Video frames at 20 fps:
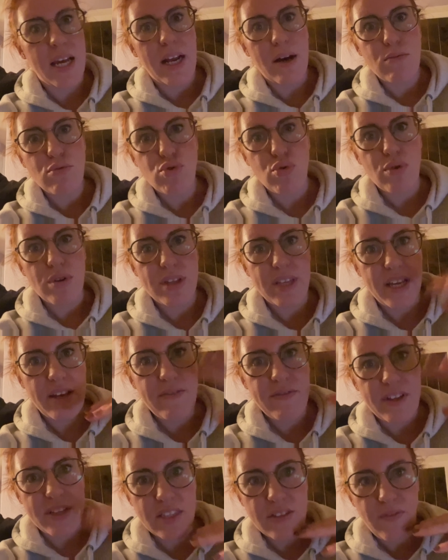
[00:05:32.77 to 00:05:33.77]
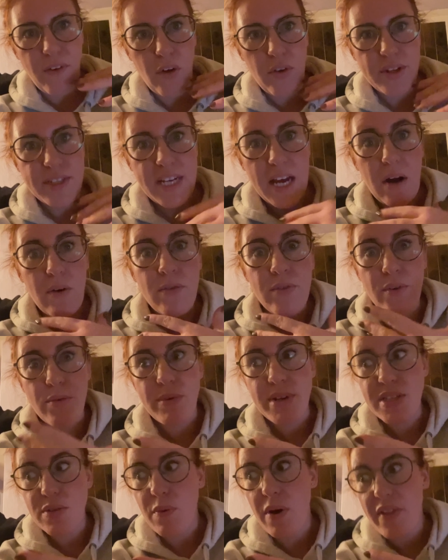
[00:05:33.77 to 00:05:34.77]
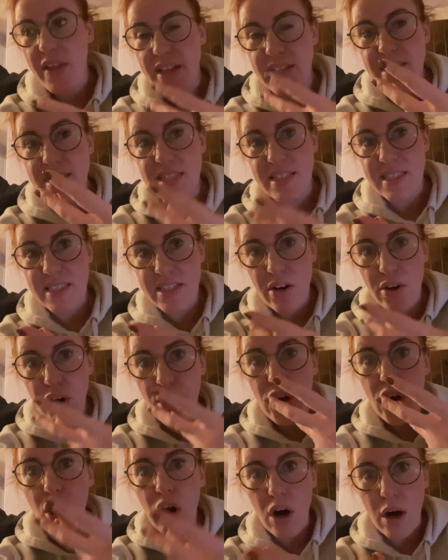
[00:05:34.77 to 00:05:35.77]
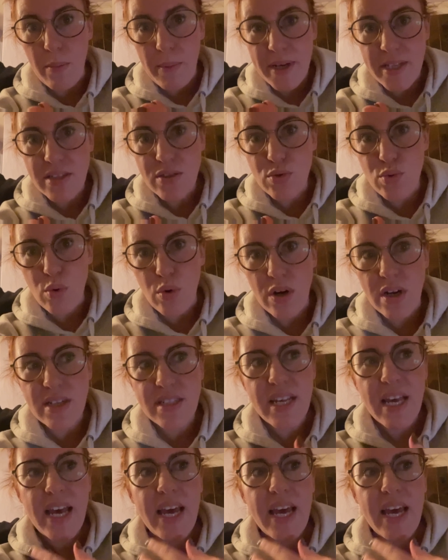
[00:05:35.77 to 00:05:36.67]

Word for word: outdoor leaf that's fallen down, the reason why that's considered a carbon source